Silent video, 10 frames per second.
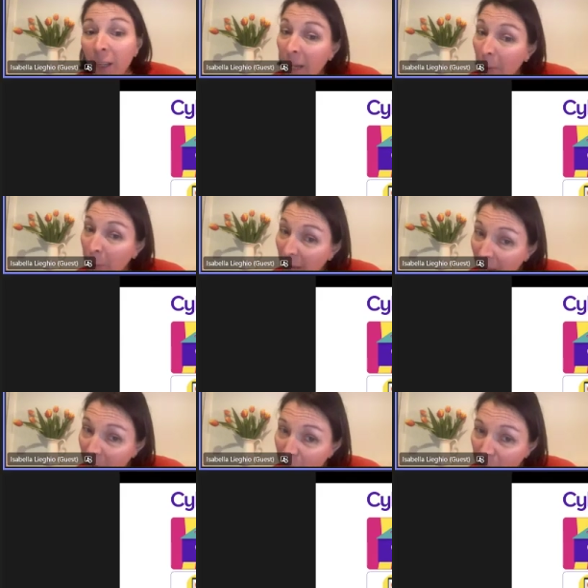Now we
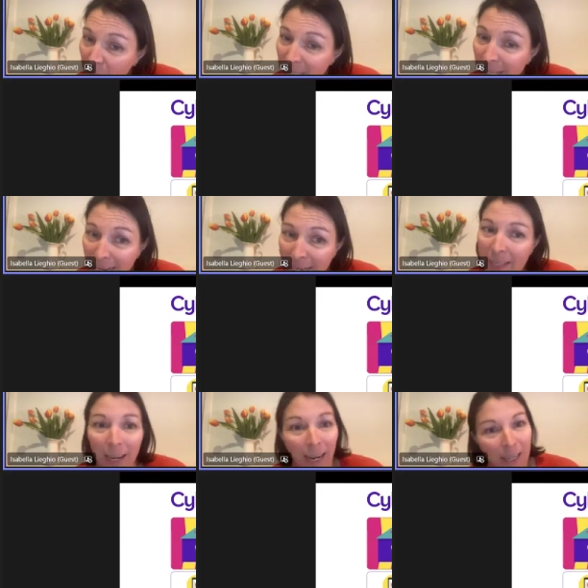have snakes
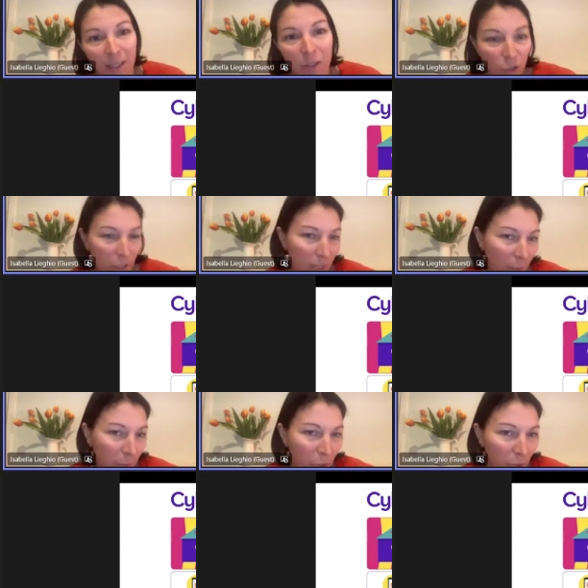and ladders, just like
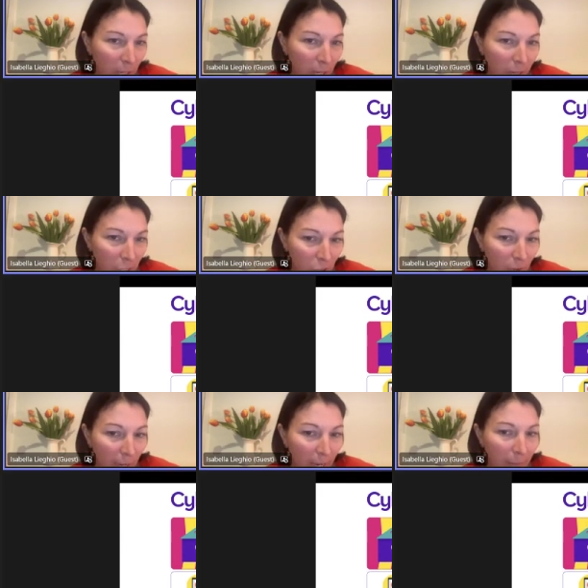we do in the original
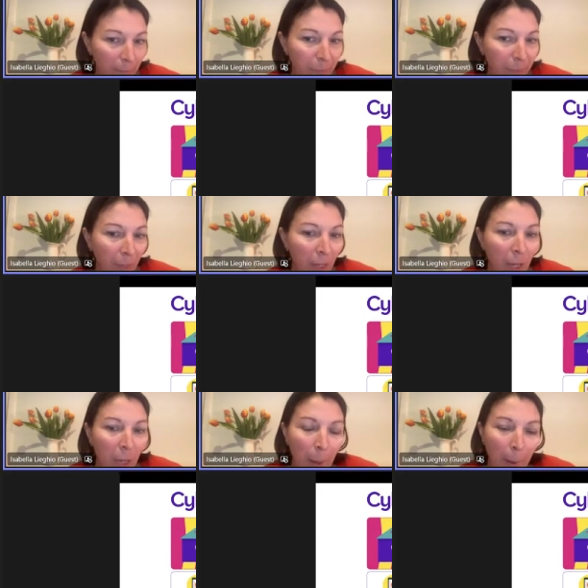game.
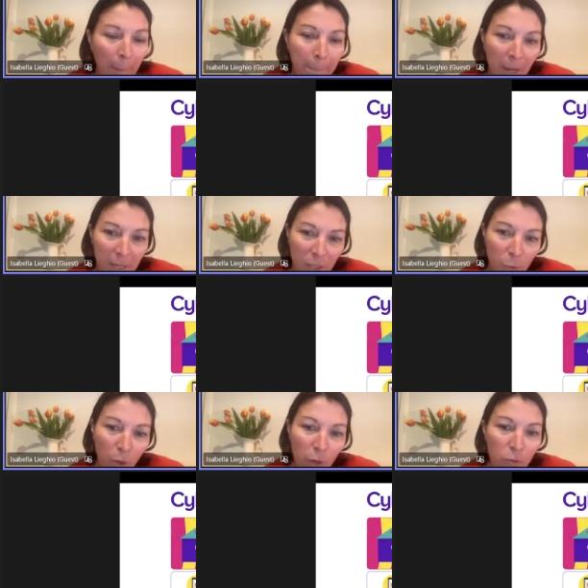But
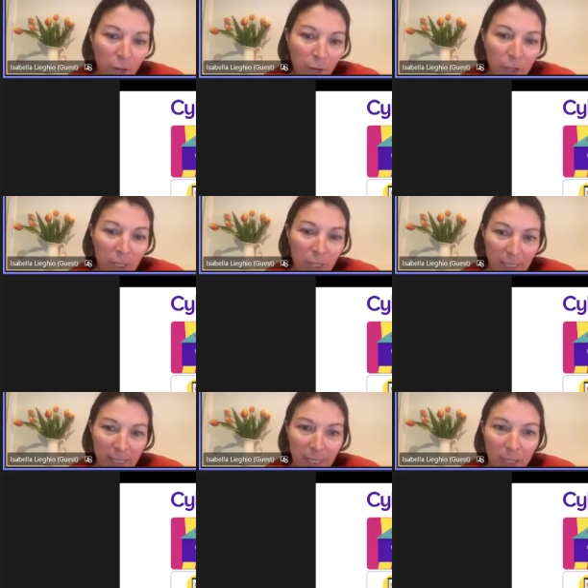what you'll
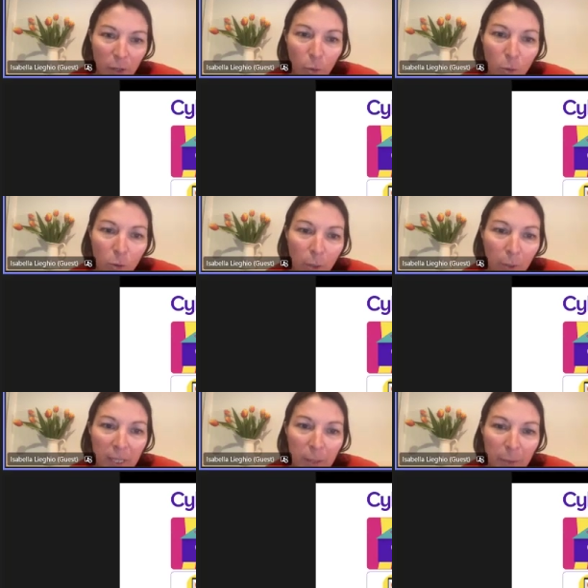notice is that all the
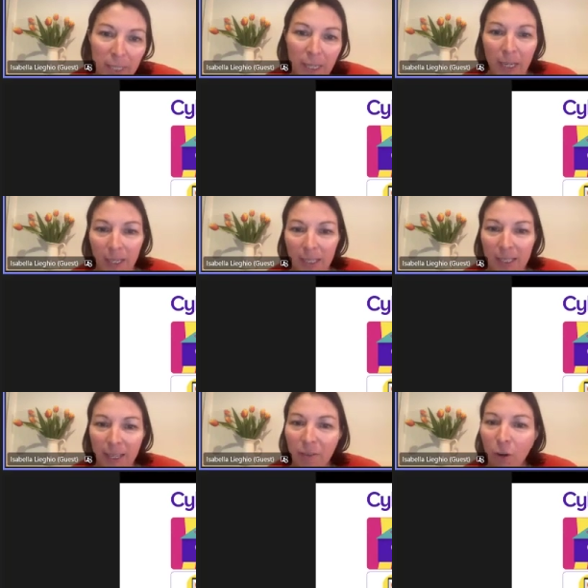ones with ticks
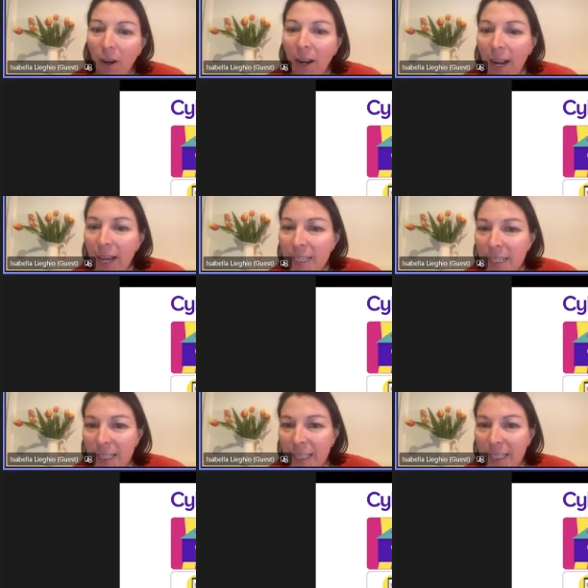have got
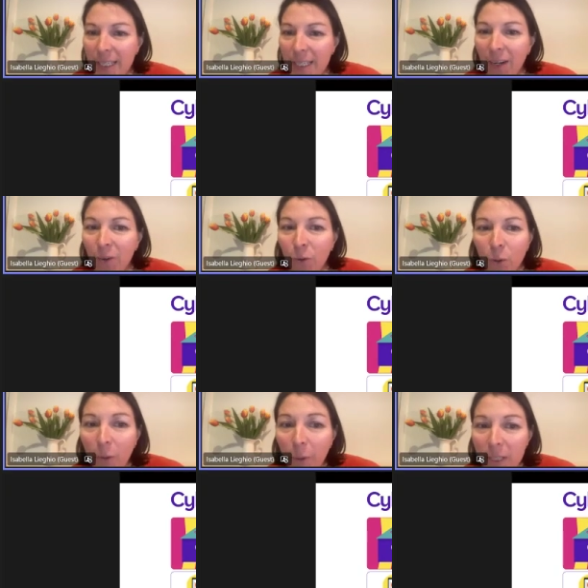ladders and
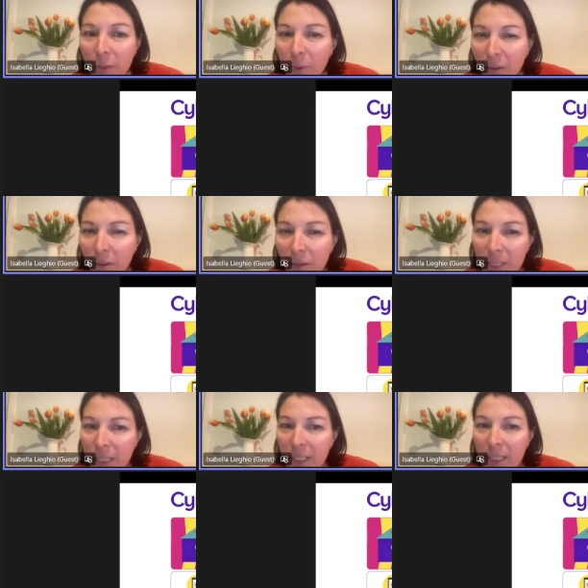all the ones with
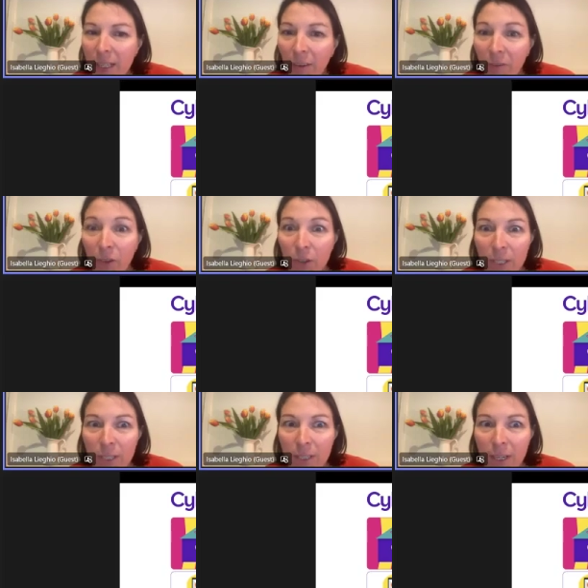crosses have got
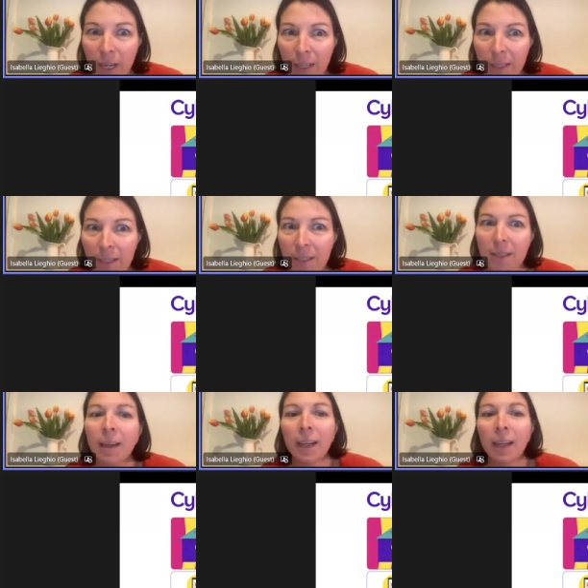snakes.